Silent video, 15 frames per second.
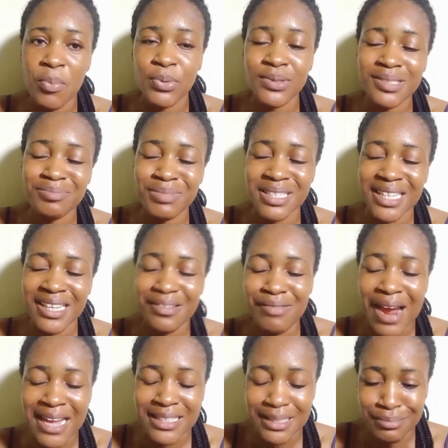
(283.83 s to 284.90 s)
puts me in a
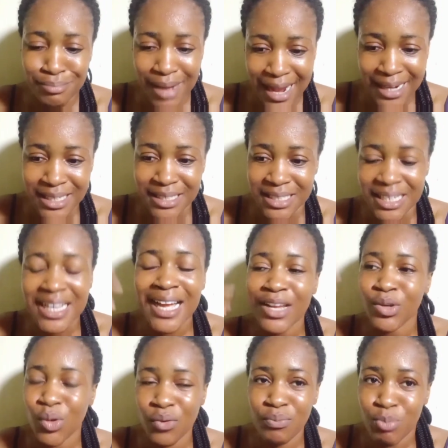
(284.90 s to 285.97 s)
right mind. It
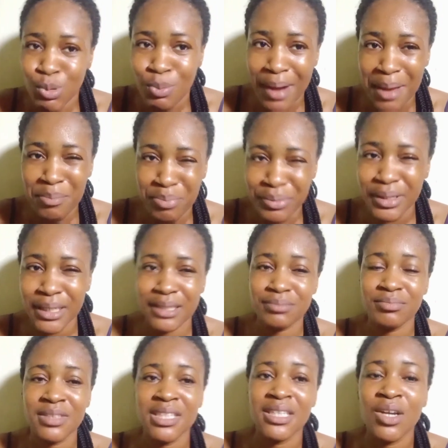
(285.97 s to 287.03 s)
kind of put my
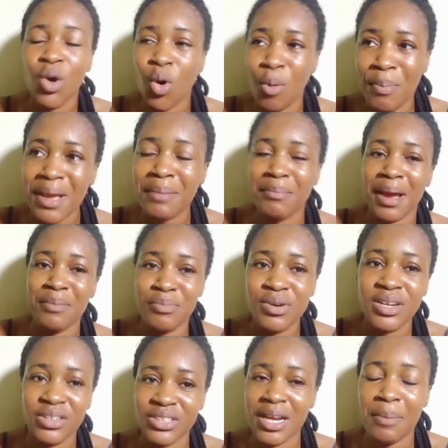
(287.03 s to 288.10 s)
brain or make my
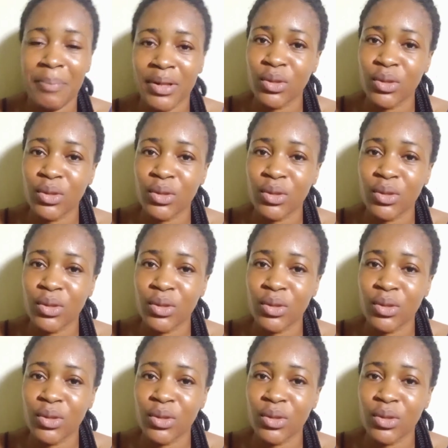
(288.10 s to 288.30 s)
brain sharp.